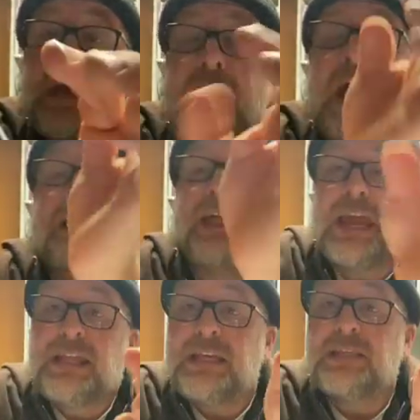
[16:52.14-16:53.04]
I
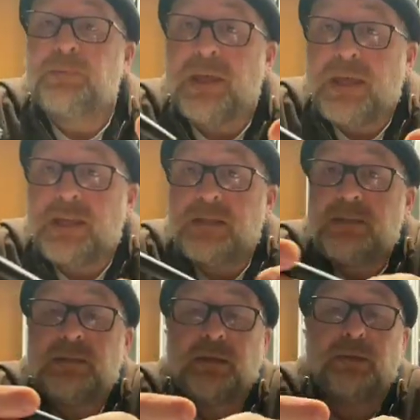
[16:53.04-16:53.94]
like these
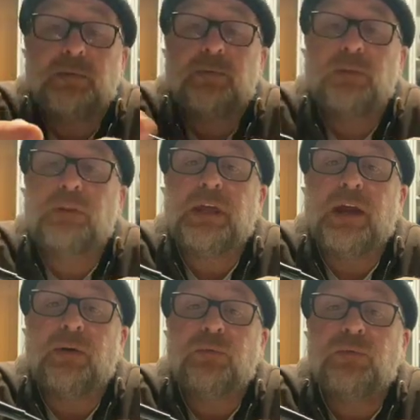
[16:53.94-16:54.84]
pens.
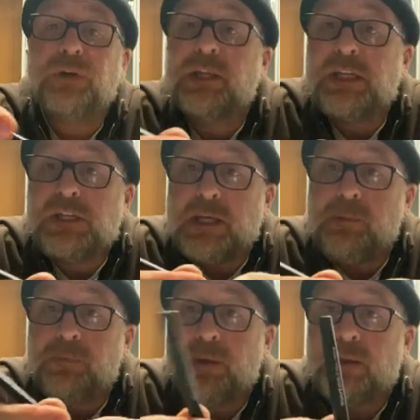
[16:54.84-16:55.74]
They're really
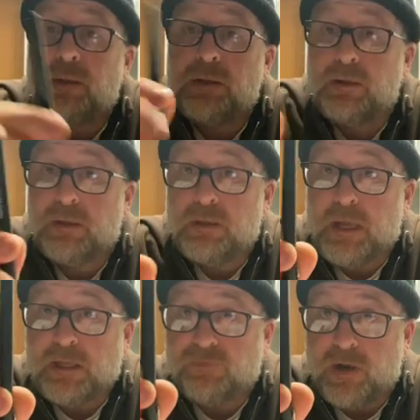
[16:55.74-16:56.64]
cheap.
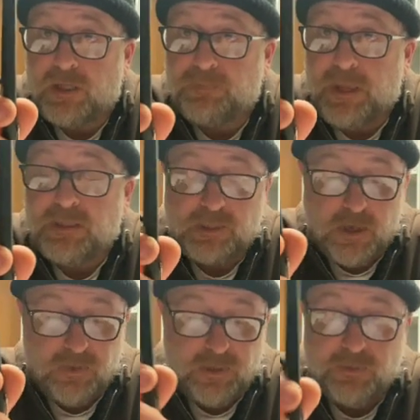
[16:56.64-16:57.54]
As far as pens
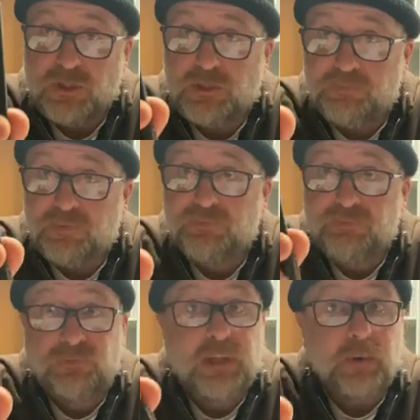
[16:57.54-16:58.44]
go,
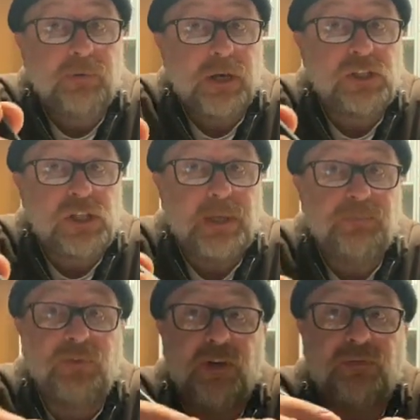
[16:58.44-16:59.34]
they're pretty cheap
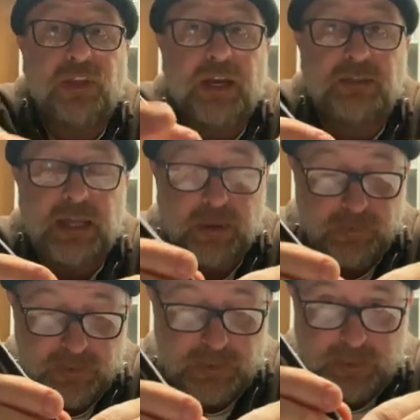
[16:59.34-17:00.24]
for a flare
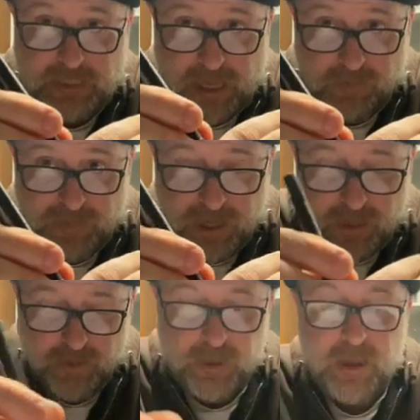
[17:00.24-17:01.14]
style
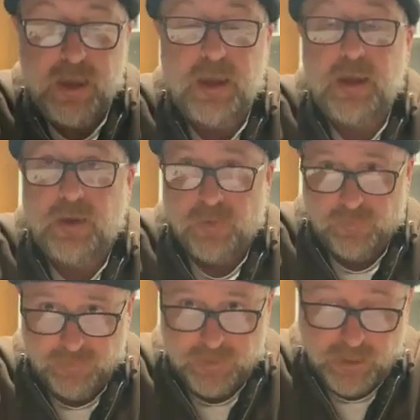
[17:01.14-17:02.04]
pen.
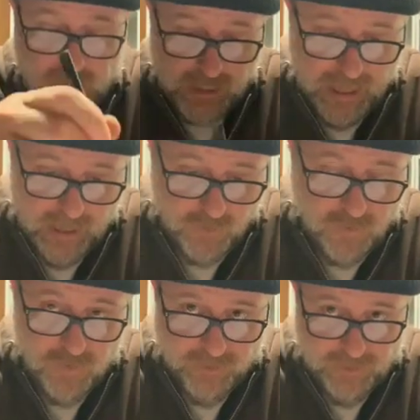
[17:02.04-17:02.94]
The
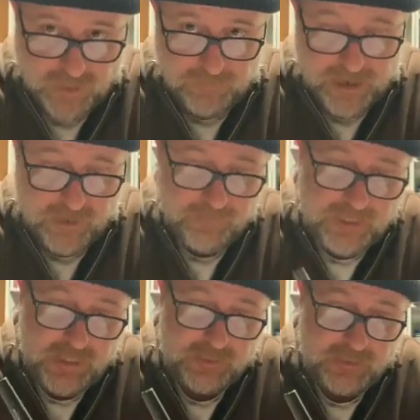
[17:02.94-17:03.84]
cool thing about them
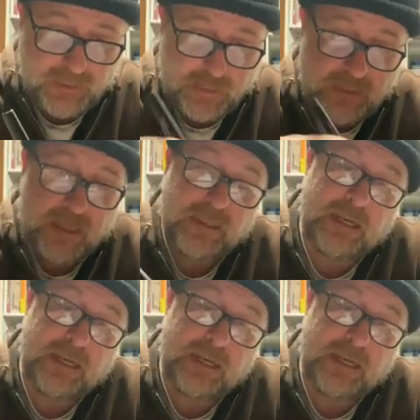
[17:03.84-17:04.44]
is that they